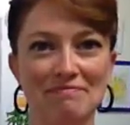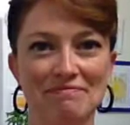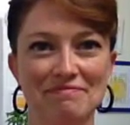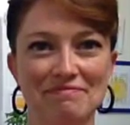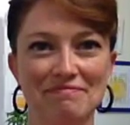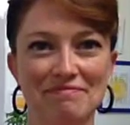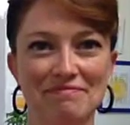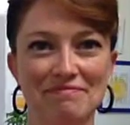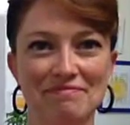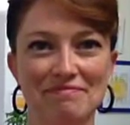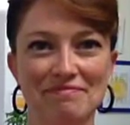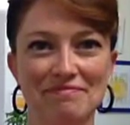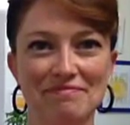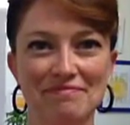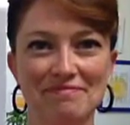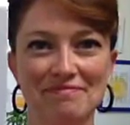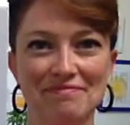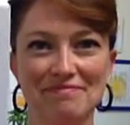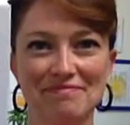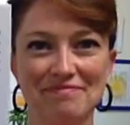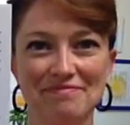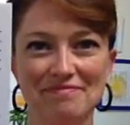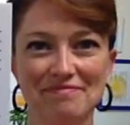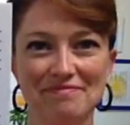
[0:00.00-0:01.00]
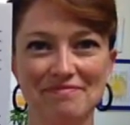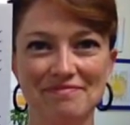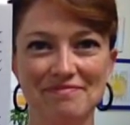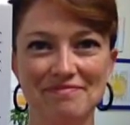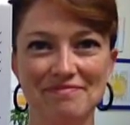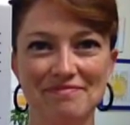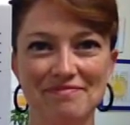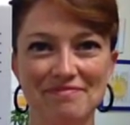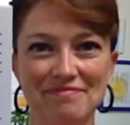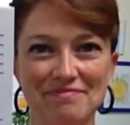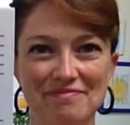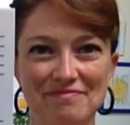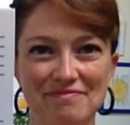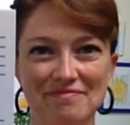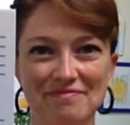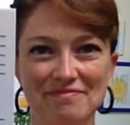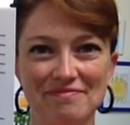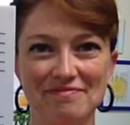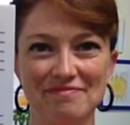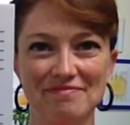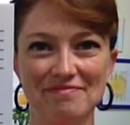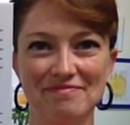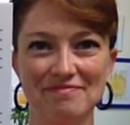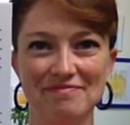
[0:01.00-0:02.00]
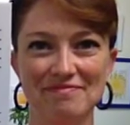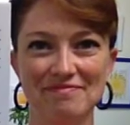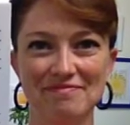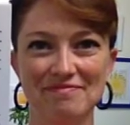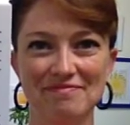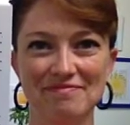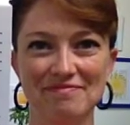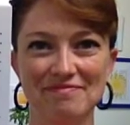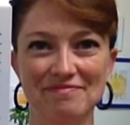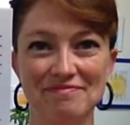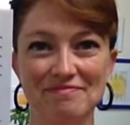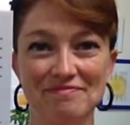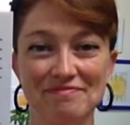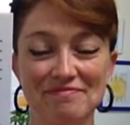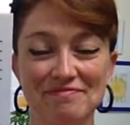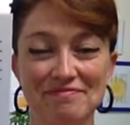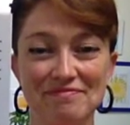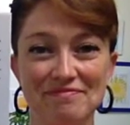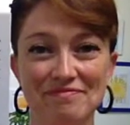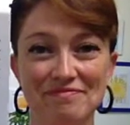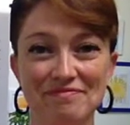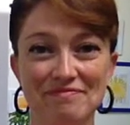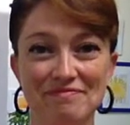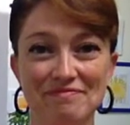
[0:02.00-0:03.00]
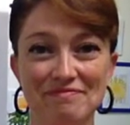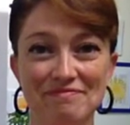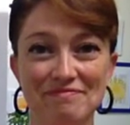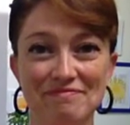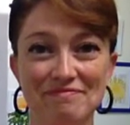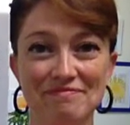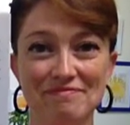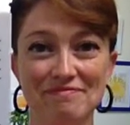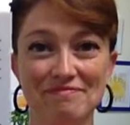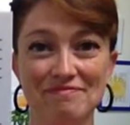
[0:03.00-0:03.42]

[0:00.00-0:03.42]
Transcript: (no one is talking)